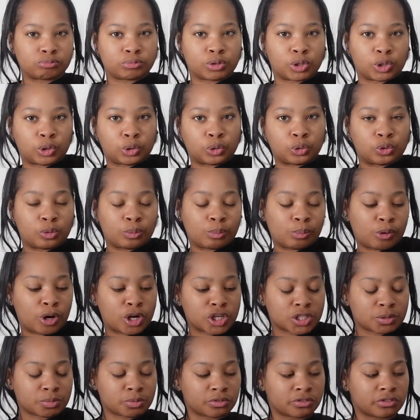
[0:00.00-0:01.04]
a little
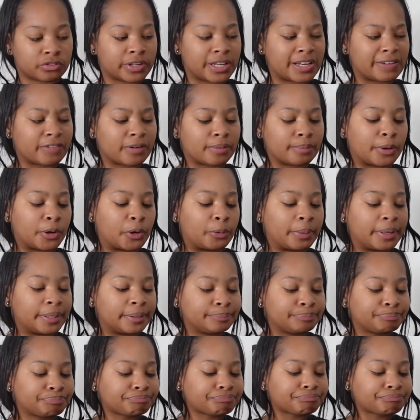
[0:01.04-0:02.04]
multiple flavor moment.